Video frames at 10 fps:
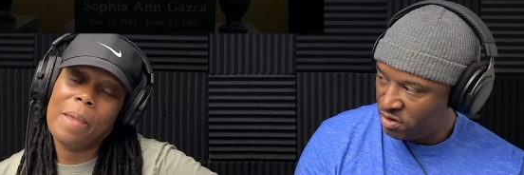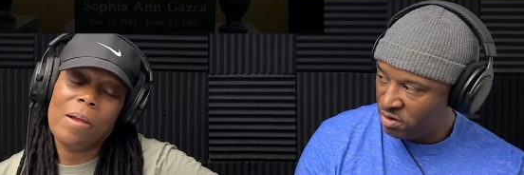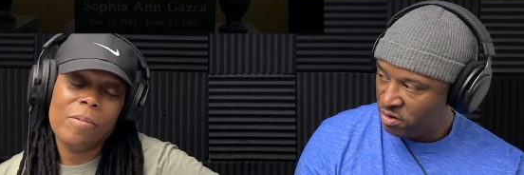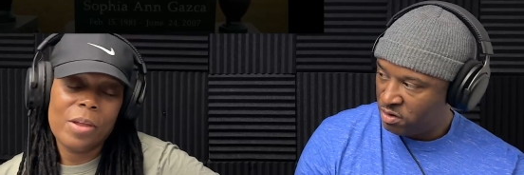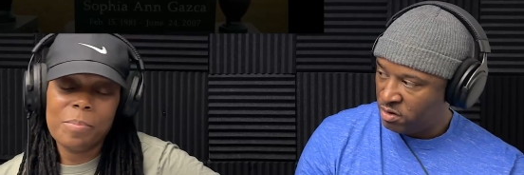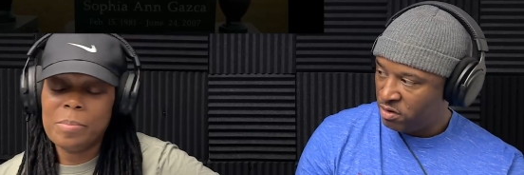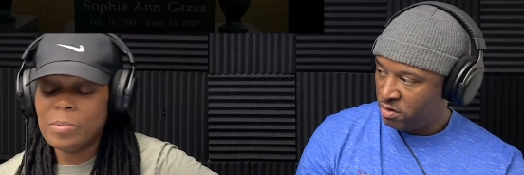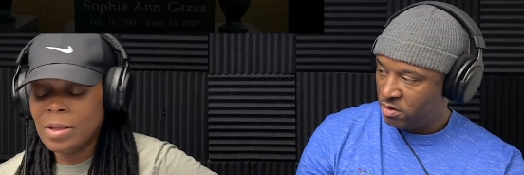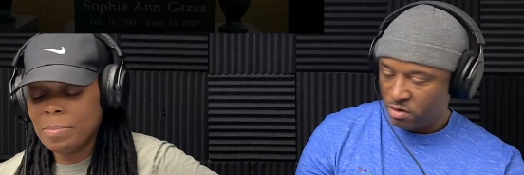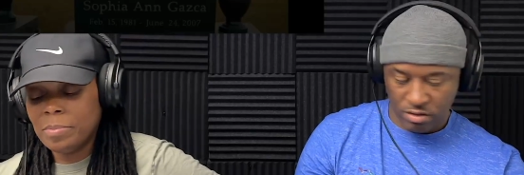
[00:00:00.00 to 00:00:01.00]
Speaker 1: I don't like
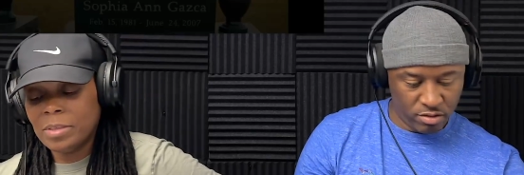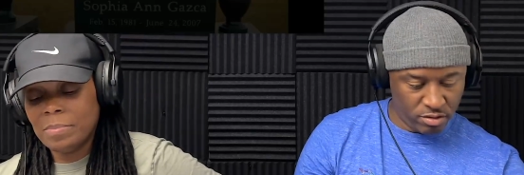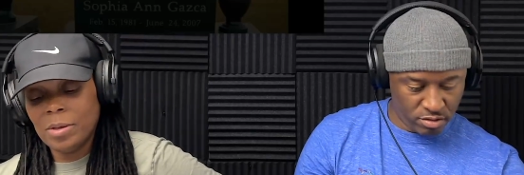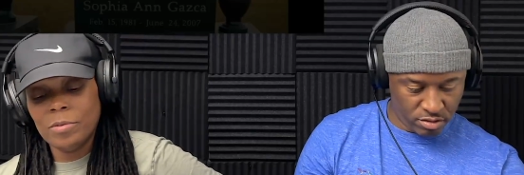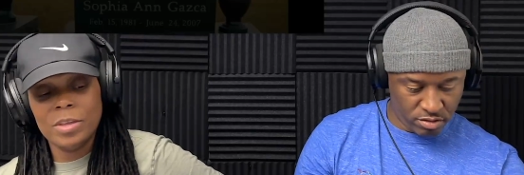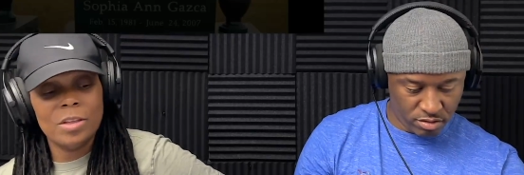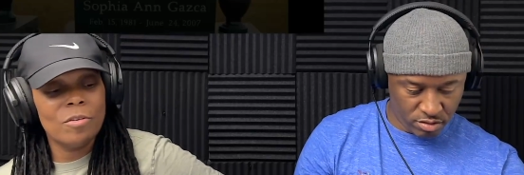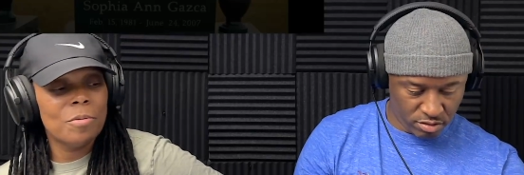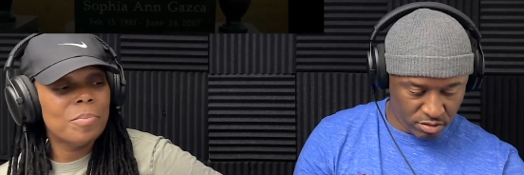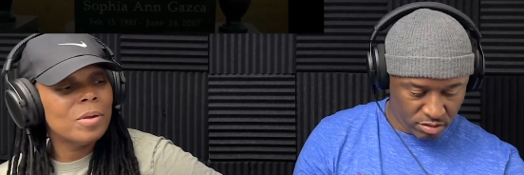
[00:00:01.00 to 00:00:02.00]
people hear people say be
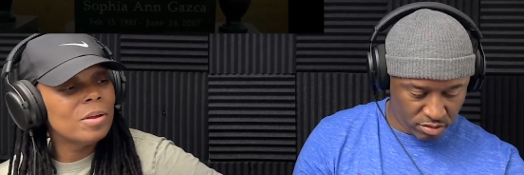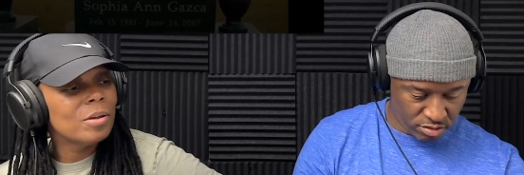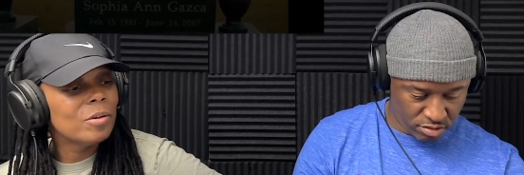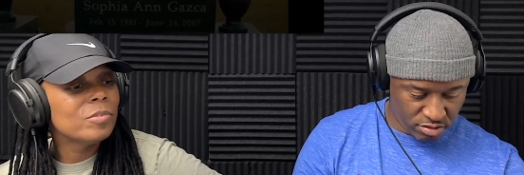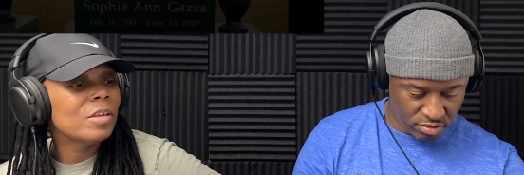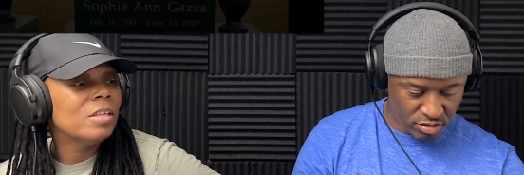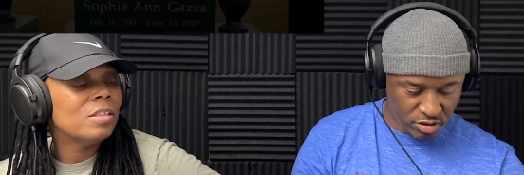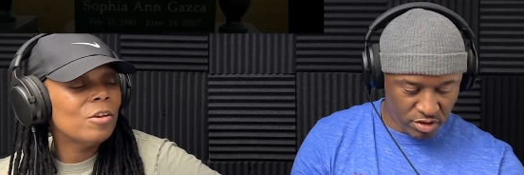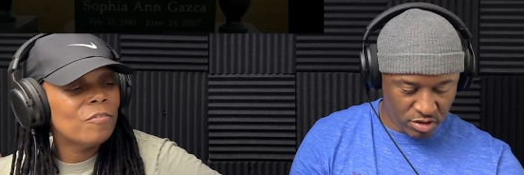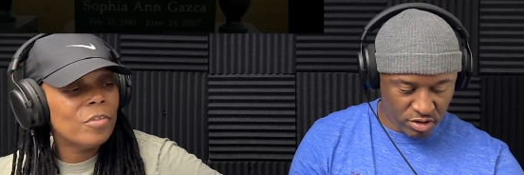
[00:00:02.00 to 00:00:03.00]
ODing on them pills and
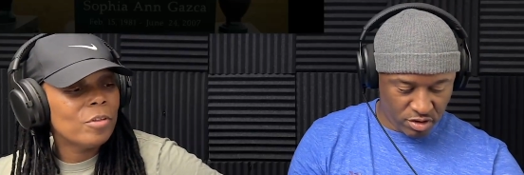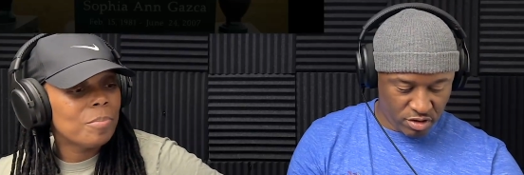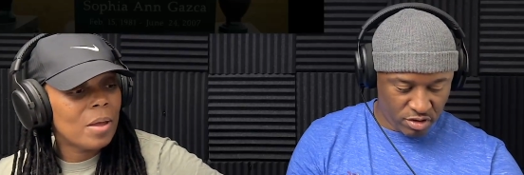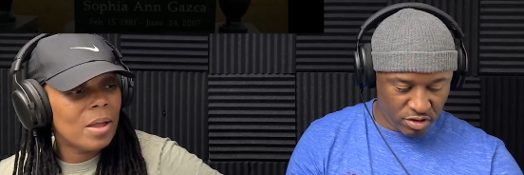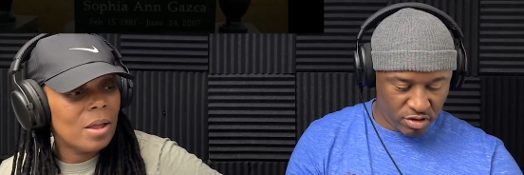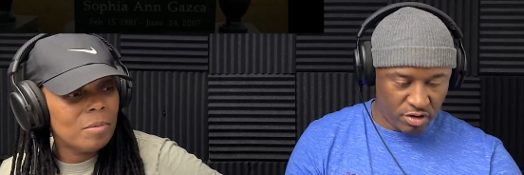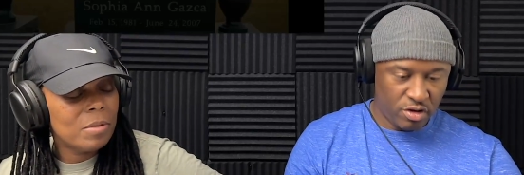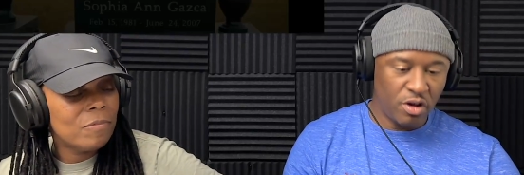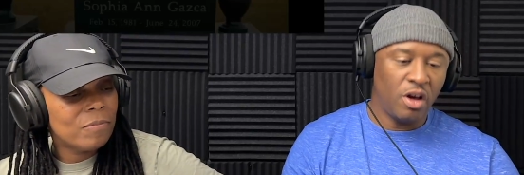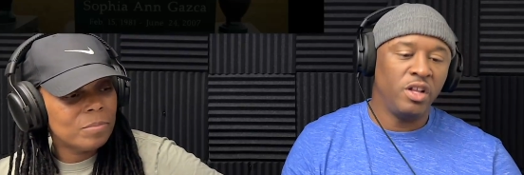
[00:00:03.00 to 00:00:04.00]
he still feel the pain.
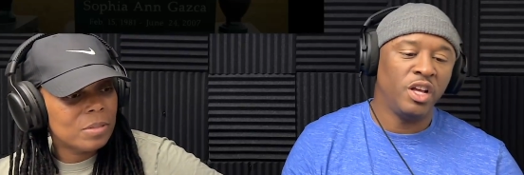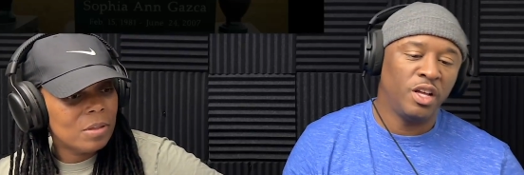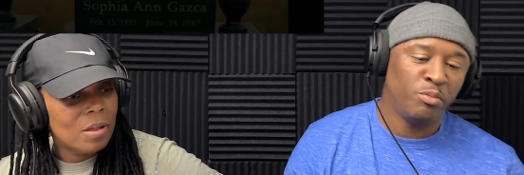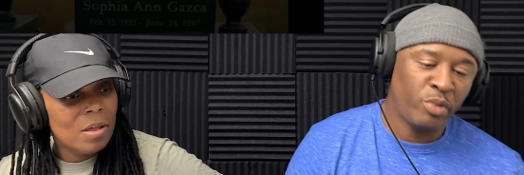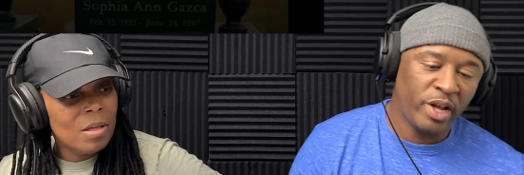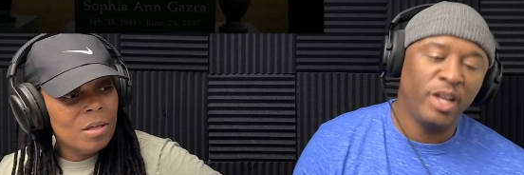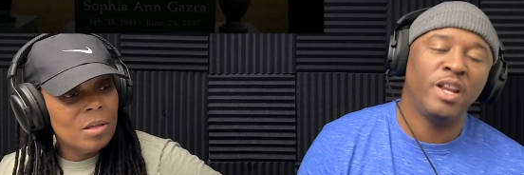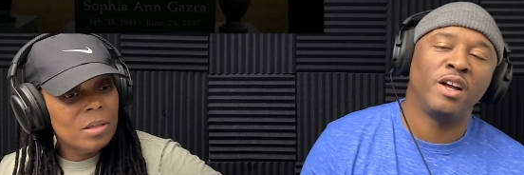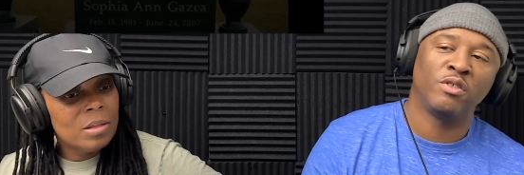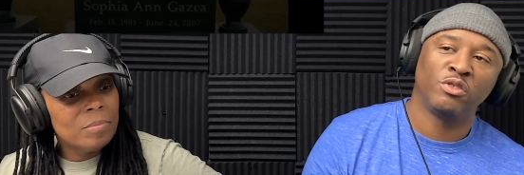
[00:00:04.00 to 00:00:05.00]
He, oh
Speaker 2: yeah,
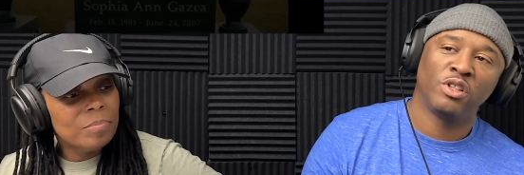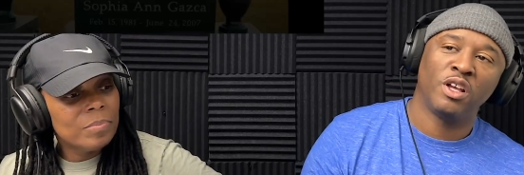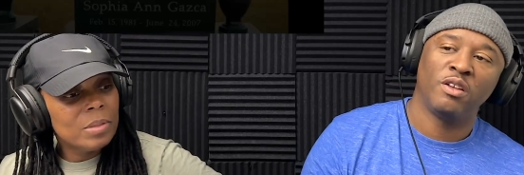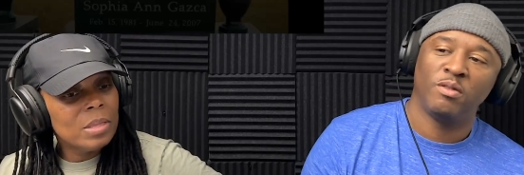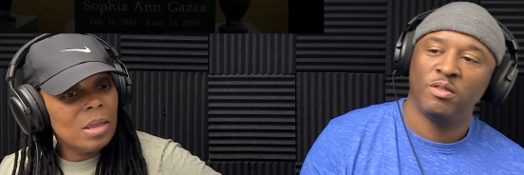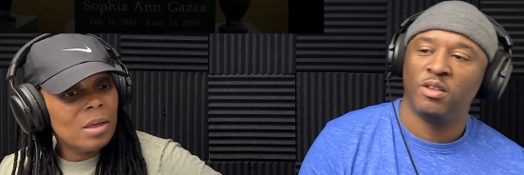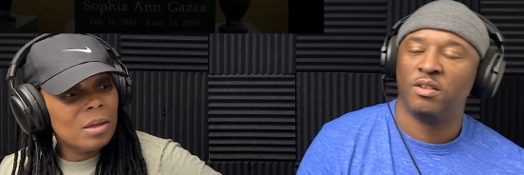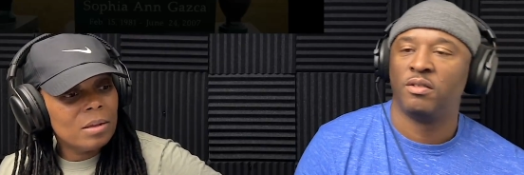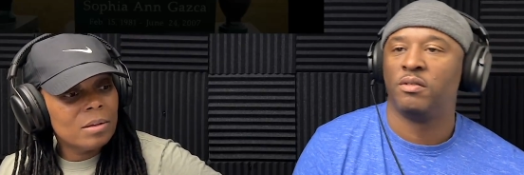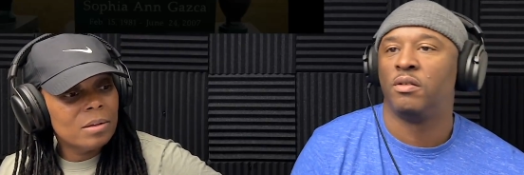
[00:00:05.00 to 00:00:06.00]
pain not gonna stop.
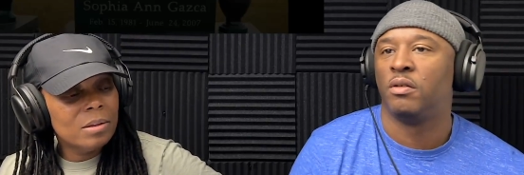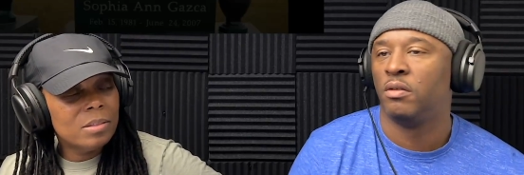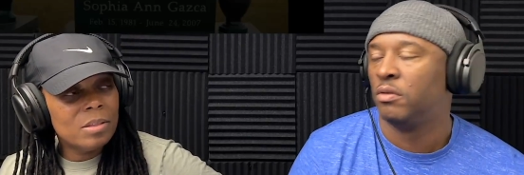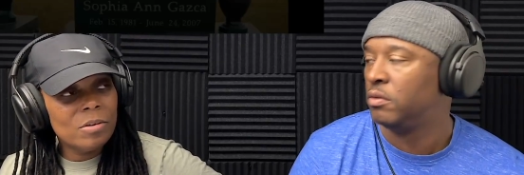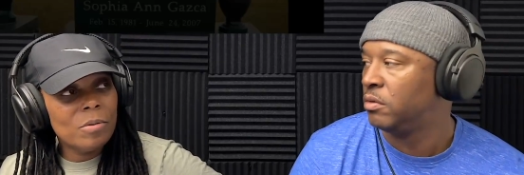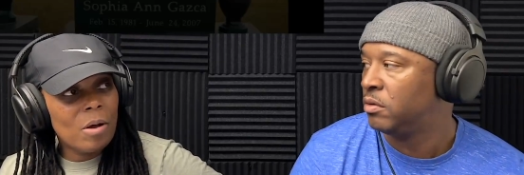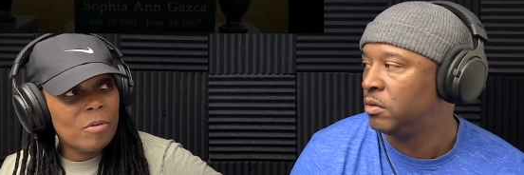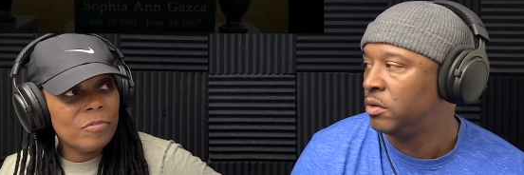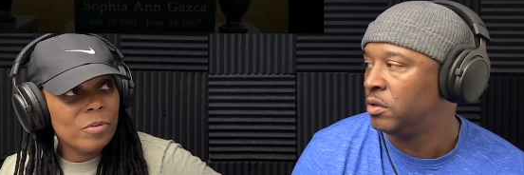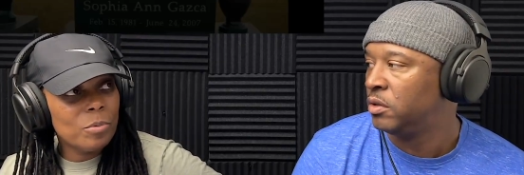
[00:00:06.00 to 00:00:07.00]
Speaker 1: Yeah, he still
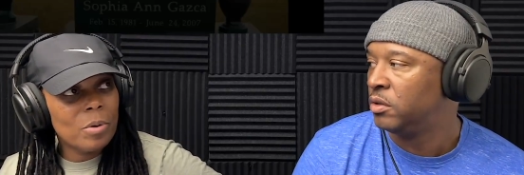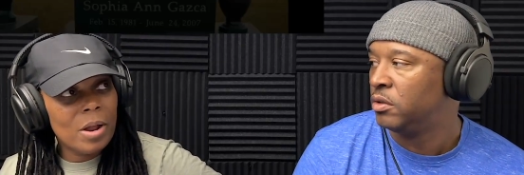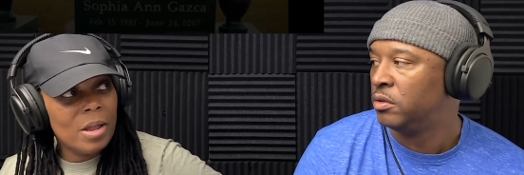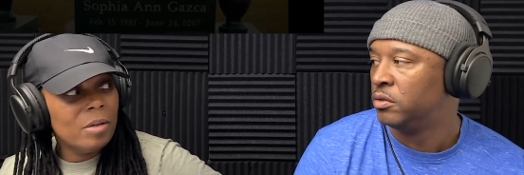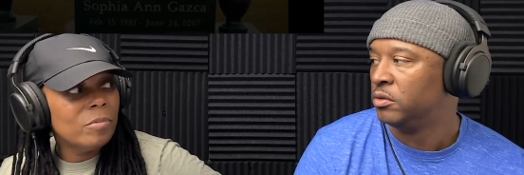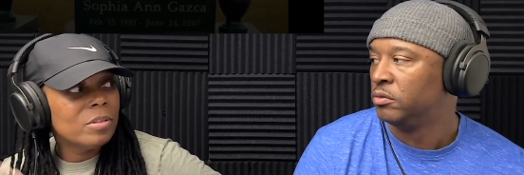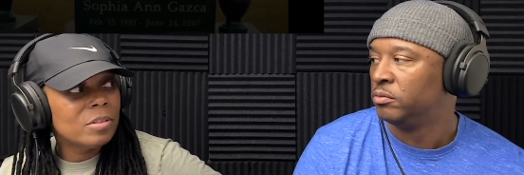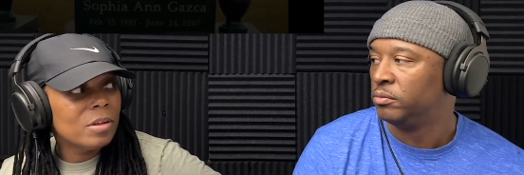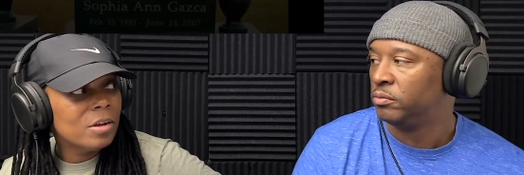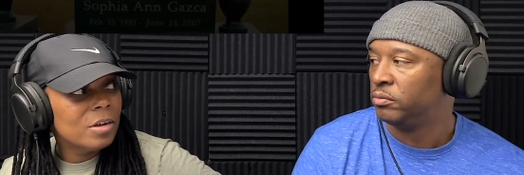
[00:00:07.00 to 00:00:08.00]
always feel the rain
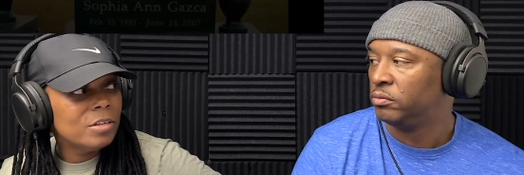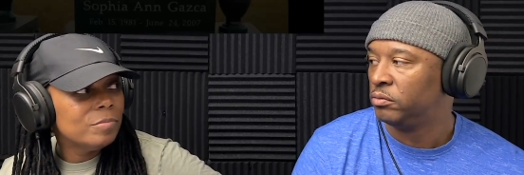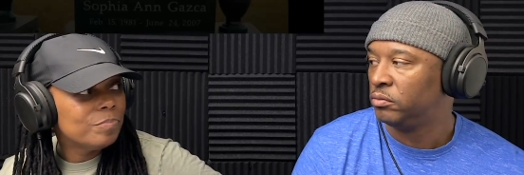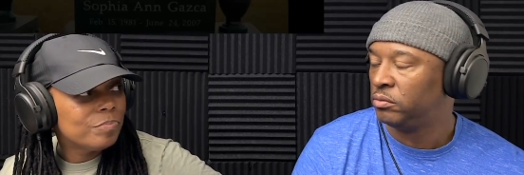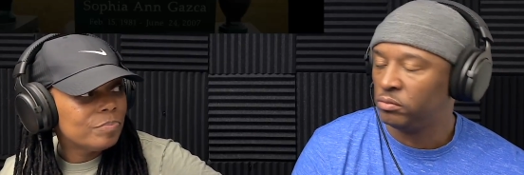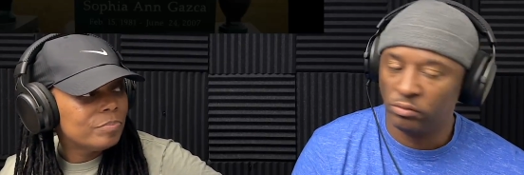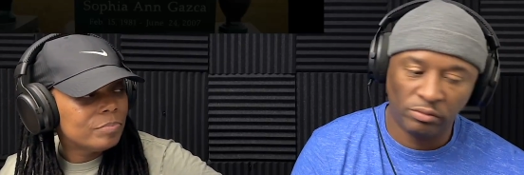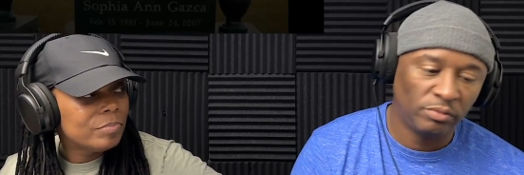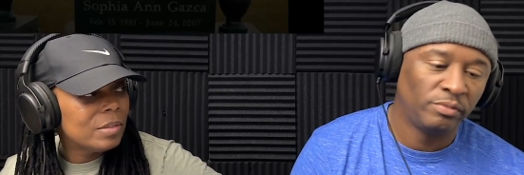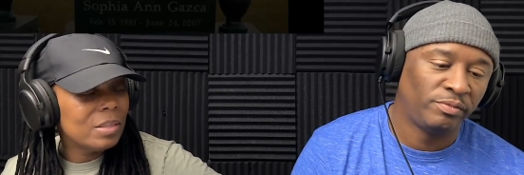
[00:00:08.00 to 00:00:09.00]
when the sun.
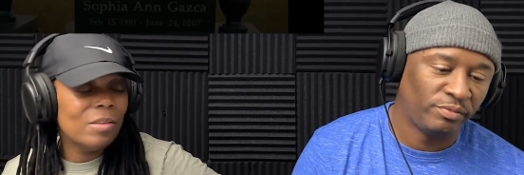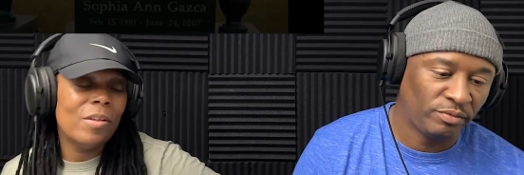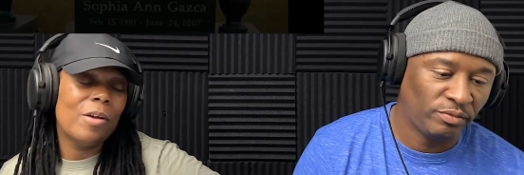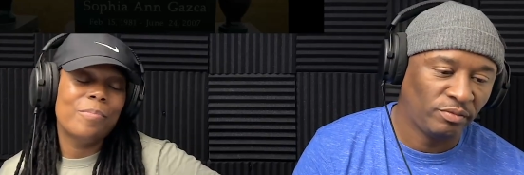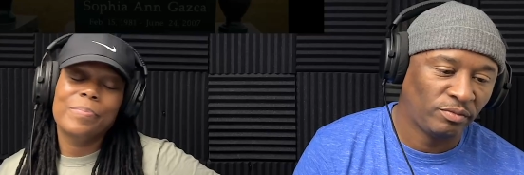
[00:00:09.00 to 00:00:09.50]
Mm. You know.